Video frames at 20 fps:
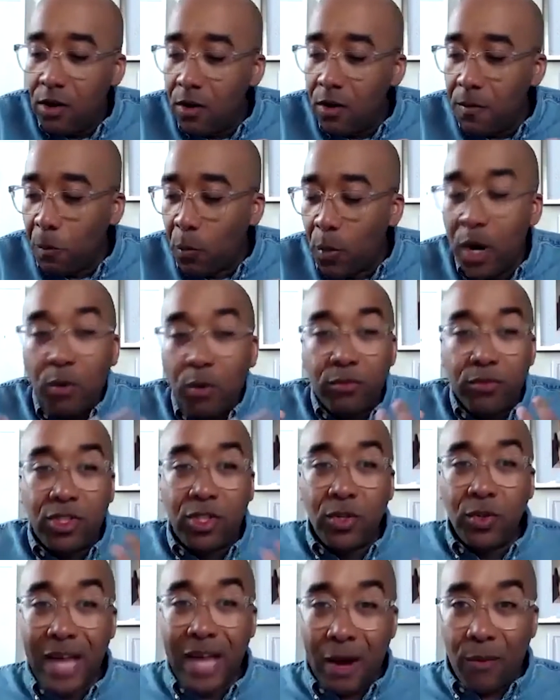we don't
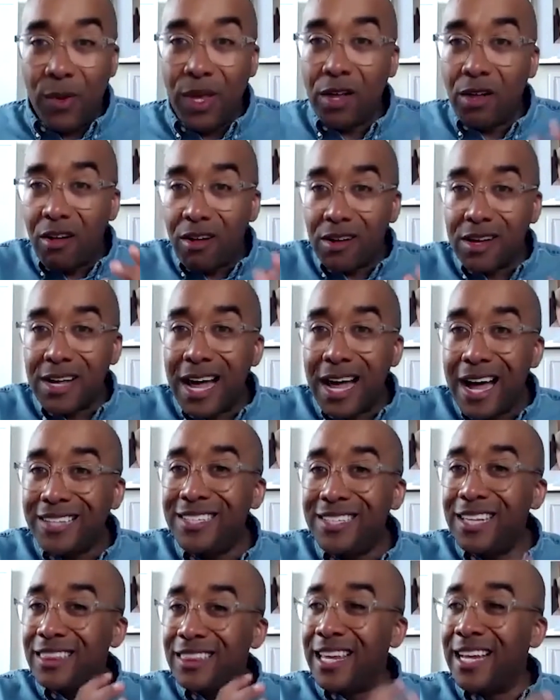do that. We call
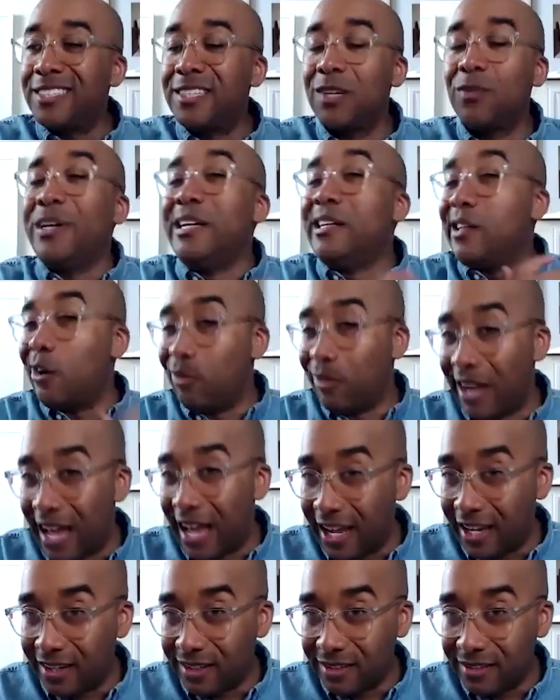content things that we don't
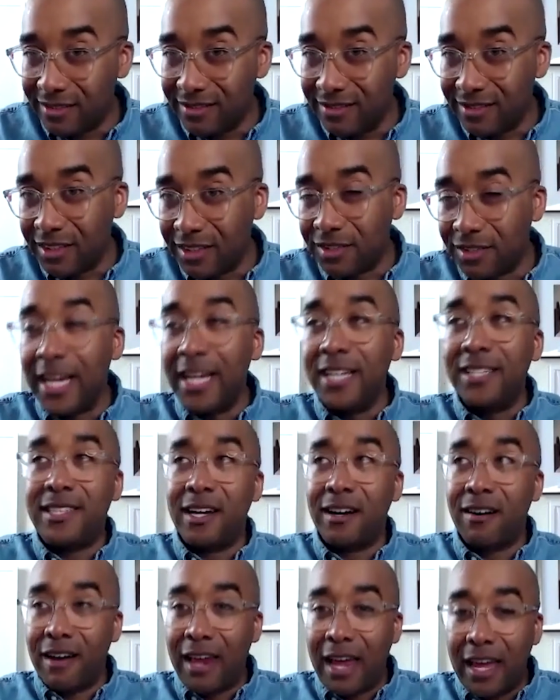like, or things that
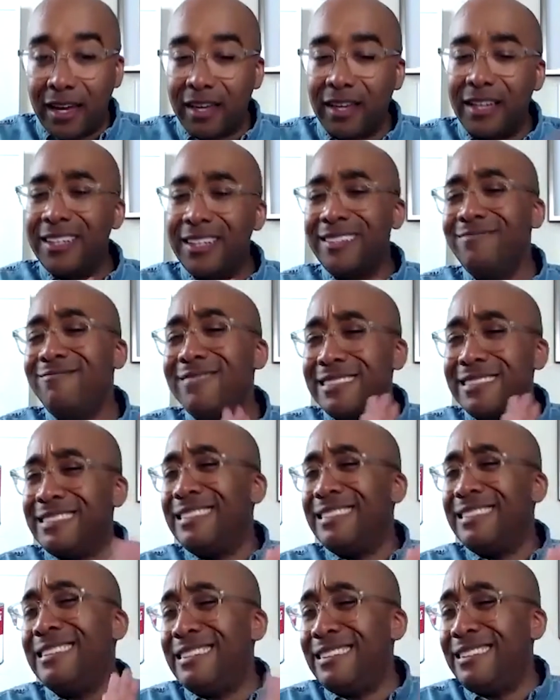are like
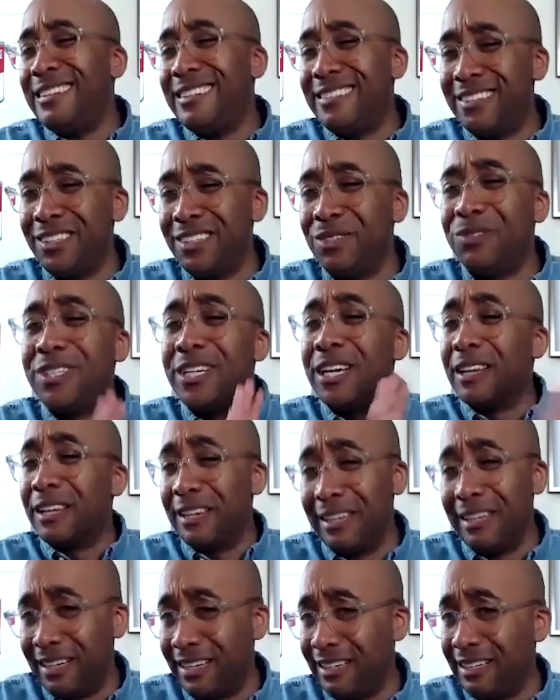their utility,
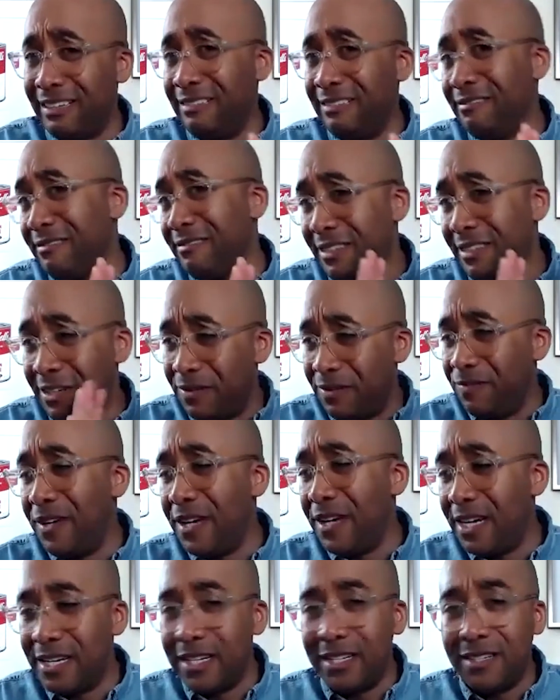like
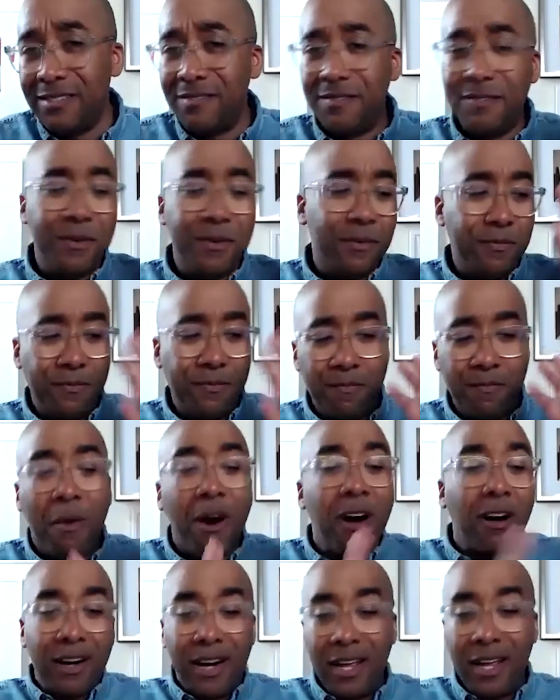
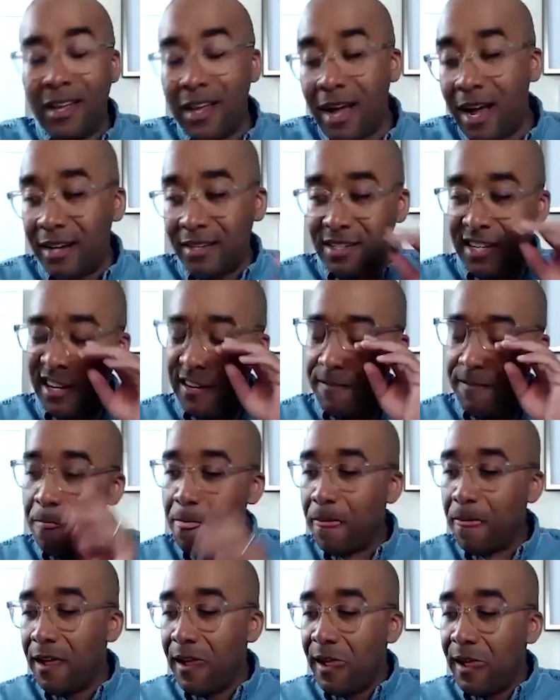marketing content.
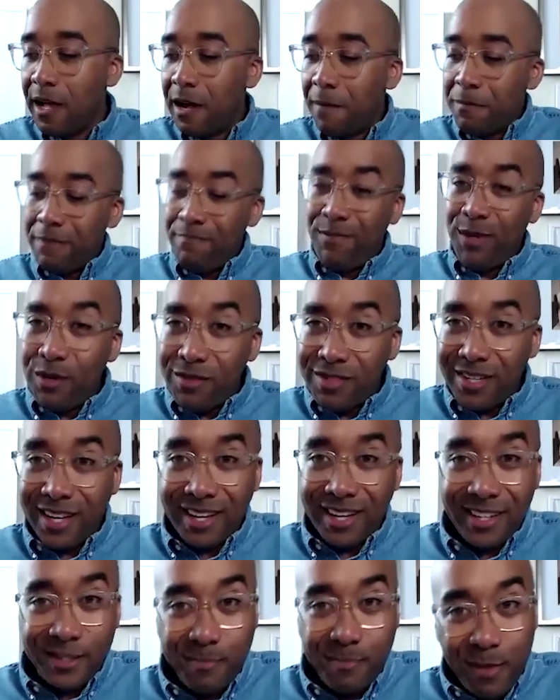But music
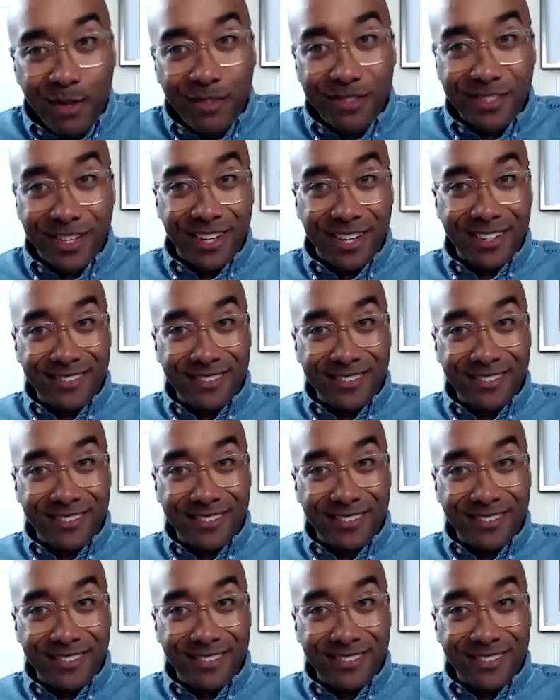is music.